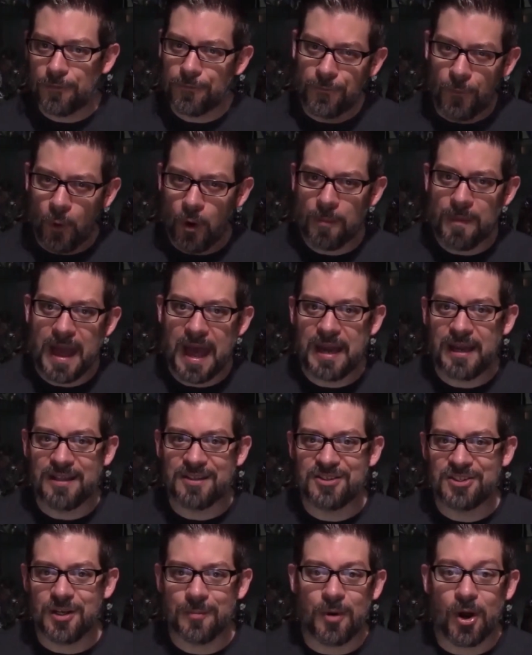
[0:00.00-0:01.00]
format in
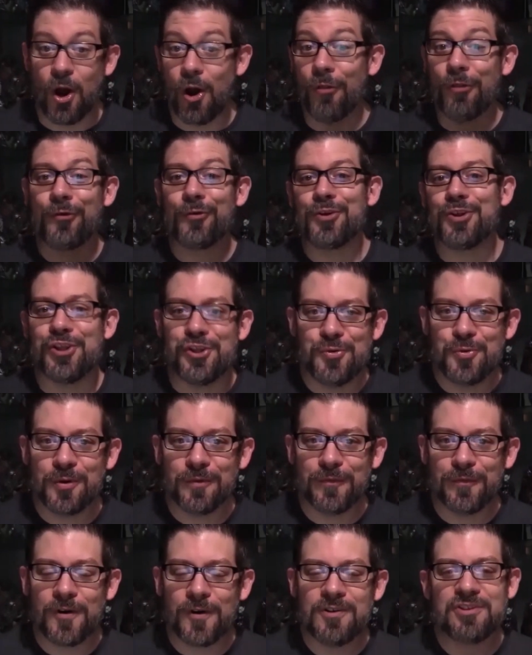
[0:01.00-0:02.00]
some other
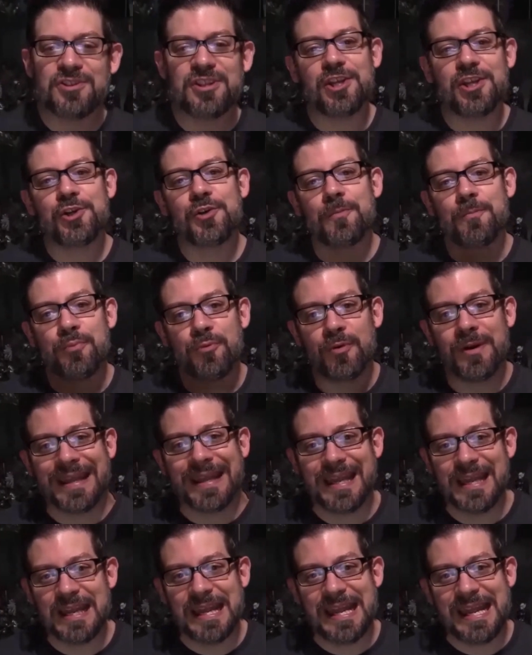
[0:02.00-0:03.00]
universe that you're
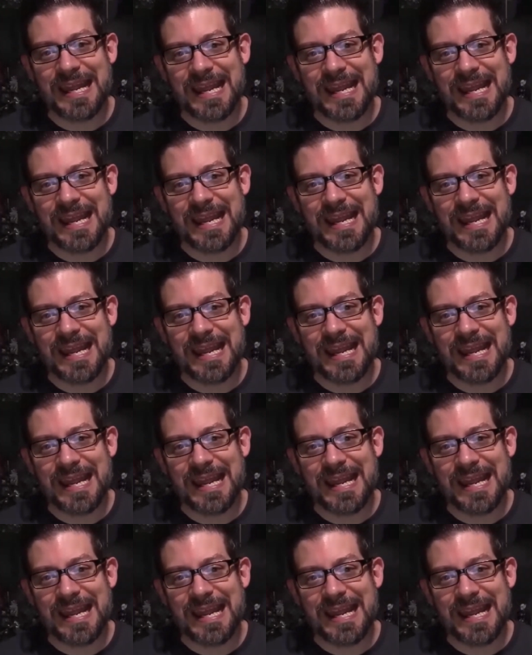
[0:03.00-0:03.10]
bringing